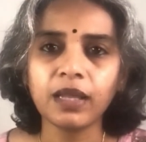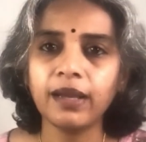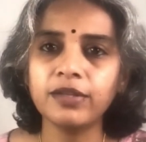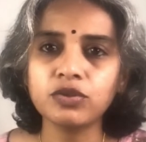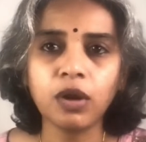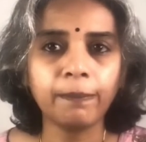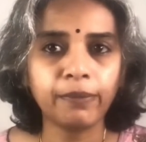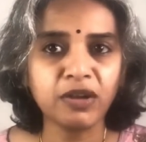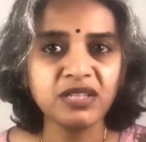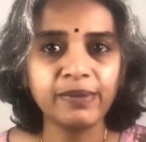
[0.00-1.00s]
It is not
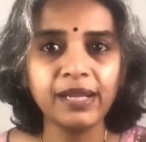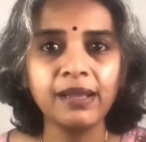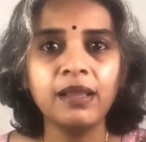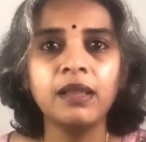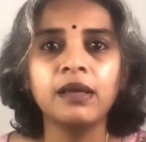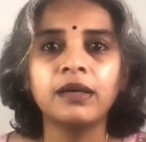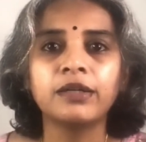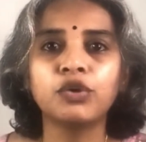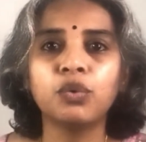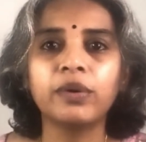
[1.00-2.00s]
possible
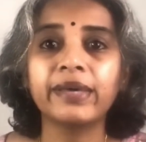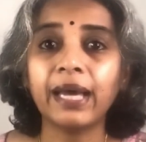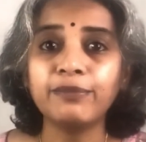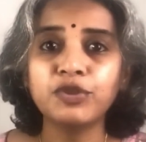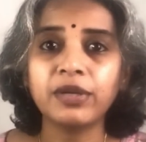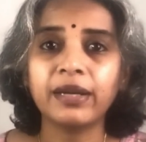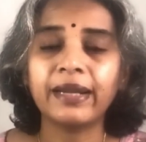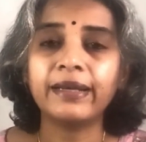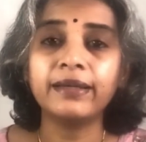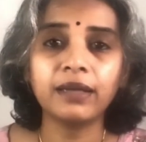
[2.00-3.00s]
to capture an
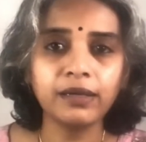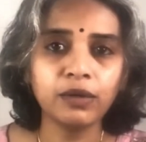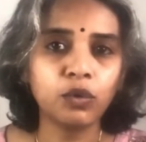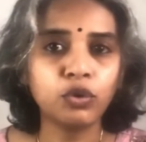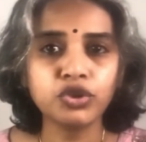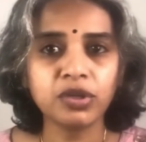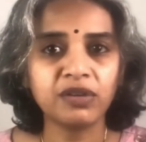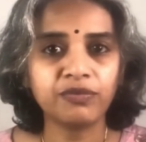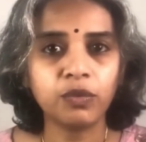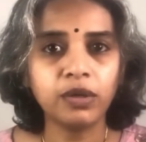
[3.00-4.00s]
entire ocean
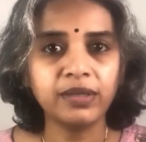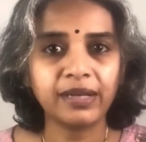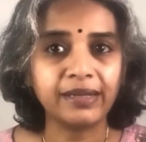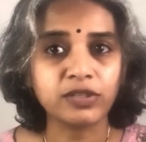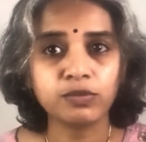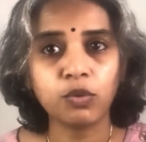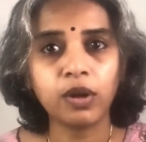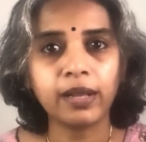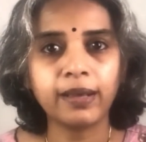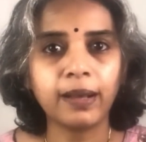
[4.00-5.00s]
of water in a
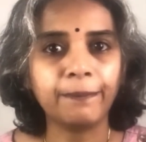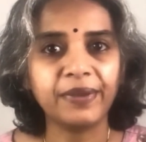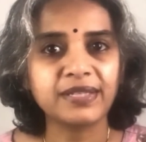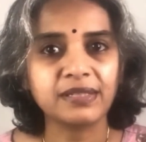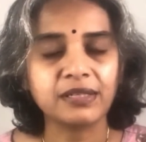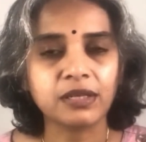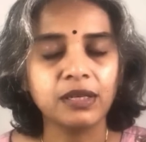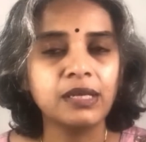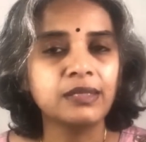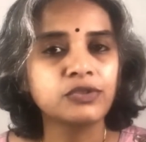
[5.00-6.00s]
small cup, isn't it?
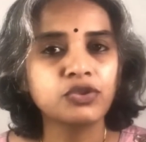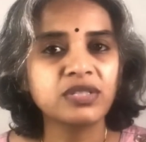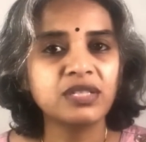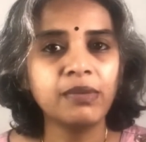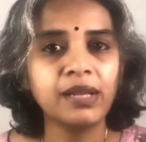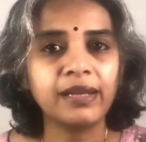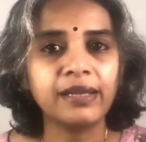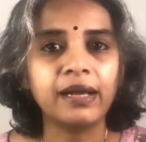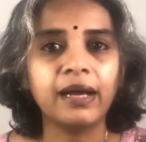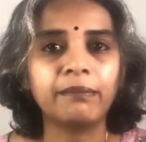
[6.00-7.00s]
So
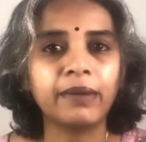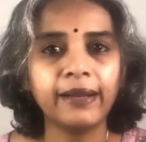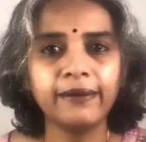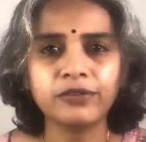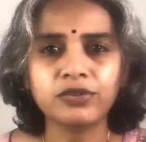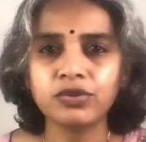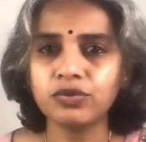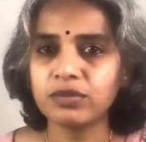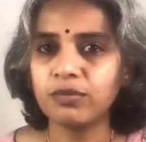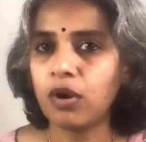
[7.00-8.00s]
similarly, our mind is
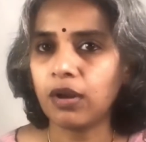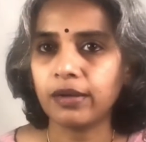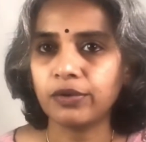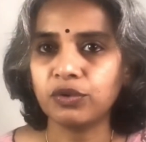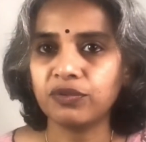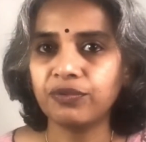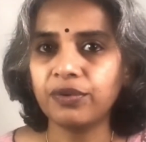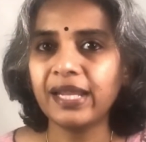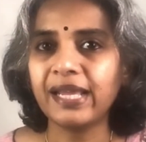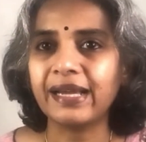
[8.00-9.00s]
too small to
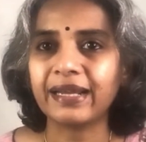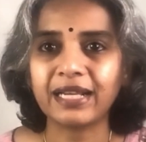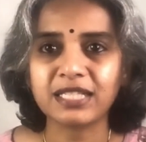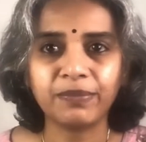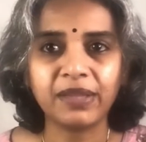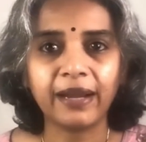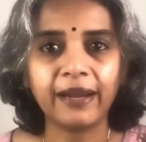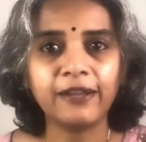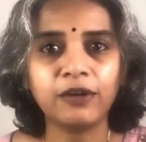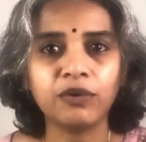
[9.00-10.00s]
fully grasp the
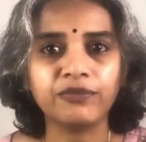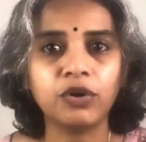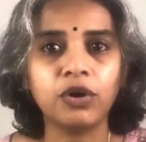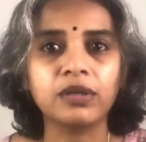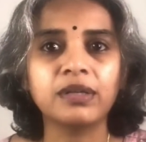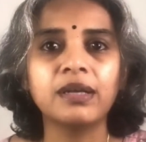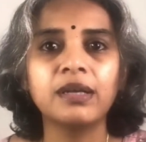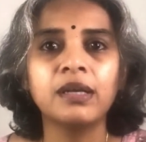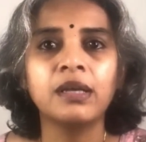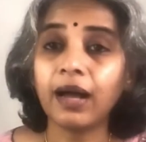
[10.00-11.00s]
idea of God.
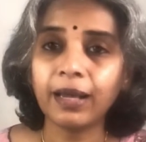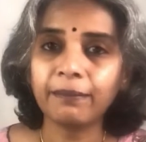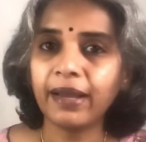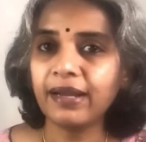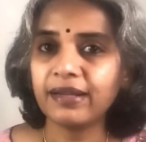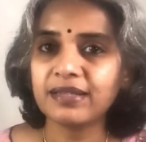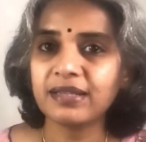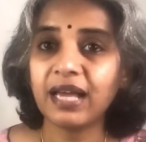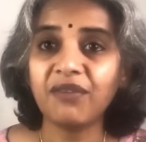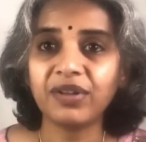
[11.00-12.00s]
Our mind doesn't
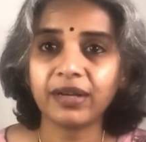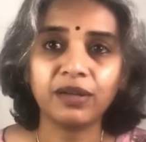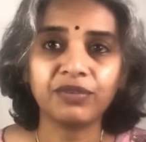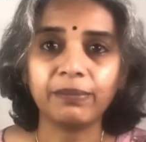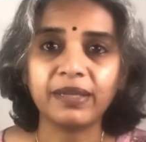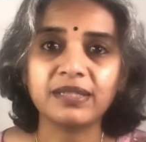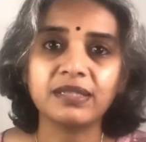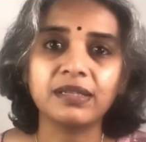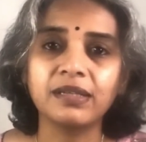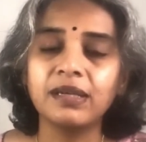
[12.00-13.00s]
have that kind of capacity.